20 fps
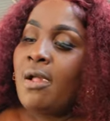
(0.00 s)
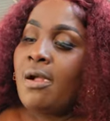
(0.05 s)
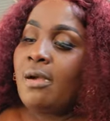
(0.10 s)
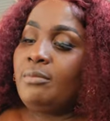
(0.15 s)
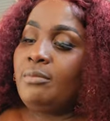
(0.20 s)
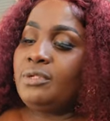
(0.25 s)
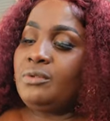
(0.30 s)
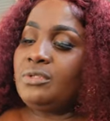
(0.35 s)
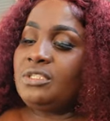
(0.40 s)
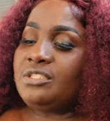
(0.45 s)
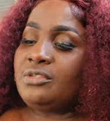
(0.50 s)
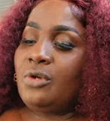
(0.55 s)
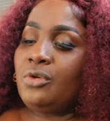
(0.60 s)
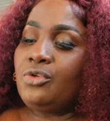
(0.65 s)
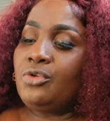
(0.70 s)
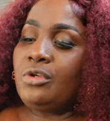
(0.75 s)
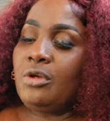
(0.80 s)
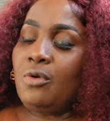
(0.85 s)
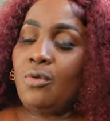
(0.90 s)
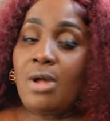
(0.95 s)
I know so I
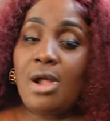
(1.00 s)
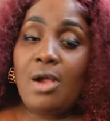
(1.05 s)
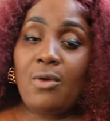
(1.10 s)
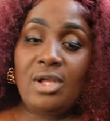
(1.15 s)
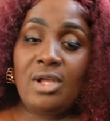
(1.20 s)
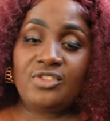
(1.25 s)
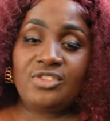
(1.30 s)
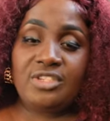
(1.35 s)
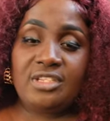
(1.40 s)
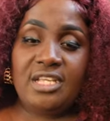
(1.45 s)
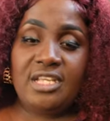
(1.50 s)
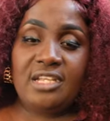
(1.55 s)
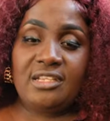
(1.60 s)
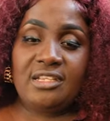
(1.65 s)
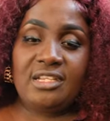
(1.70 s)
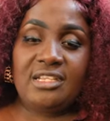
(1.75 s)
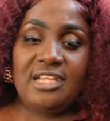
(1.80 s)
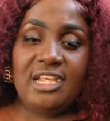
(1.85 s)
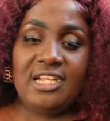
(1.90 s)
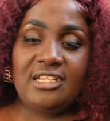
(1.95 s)
don't want to watch the the
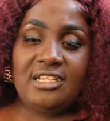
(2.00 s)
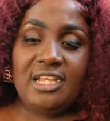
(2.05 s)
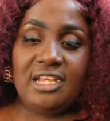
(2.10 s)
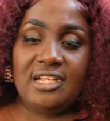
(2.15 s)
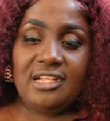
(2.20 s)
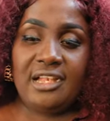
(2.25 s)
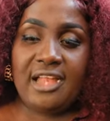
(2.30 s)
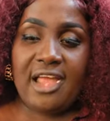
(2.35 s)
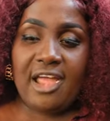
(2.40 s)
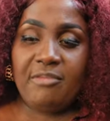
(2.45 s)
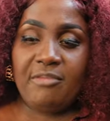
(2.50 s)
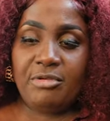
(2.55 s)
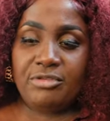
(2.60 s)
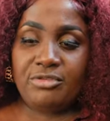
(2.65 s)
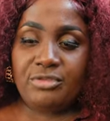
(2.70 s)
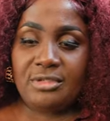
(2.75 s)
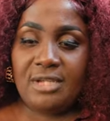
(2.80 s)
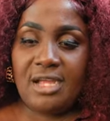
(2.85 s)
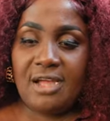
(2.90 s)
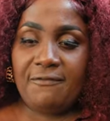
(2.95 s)
Dead Dead live, but
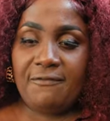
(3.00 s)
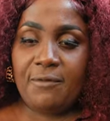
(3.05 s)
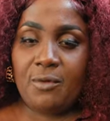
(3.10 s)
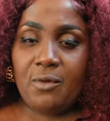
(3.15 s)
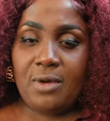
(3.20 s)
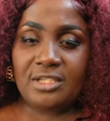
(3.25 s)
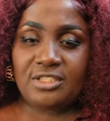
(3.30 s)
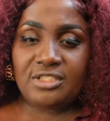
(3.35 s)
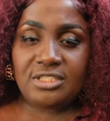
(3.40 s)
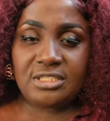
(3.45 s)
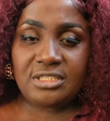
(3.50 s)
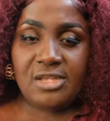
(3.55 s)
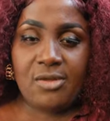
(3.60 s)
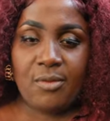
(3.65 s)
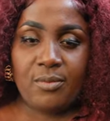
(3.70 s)
I don't have to watch it.